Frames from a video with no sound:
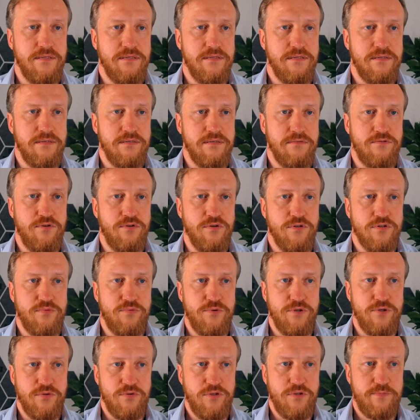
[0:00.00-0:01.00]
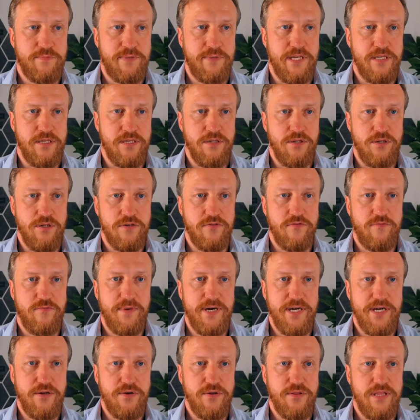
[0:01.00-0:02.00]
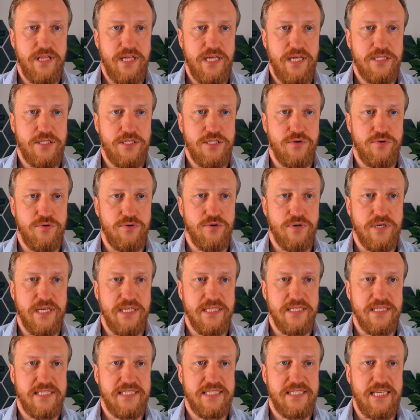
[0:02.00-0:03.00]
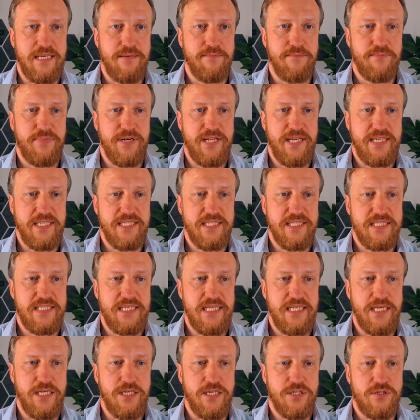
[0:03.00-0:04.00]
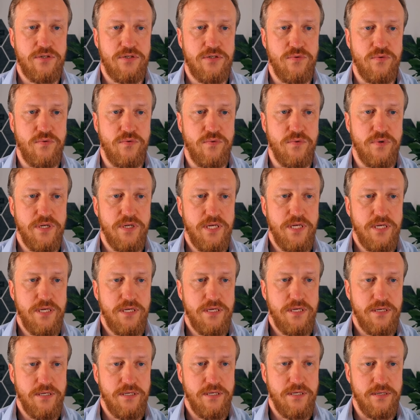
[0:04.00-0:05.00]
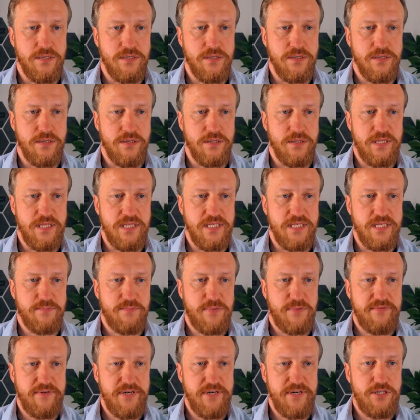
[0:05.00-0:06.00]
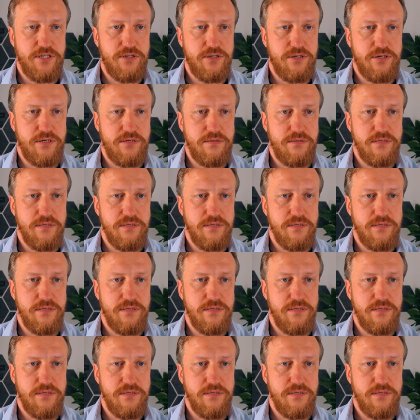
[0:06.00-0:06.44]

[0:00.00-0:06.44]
don't want to spend a lot of money on that. So you can simply stick to this provider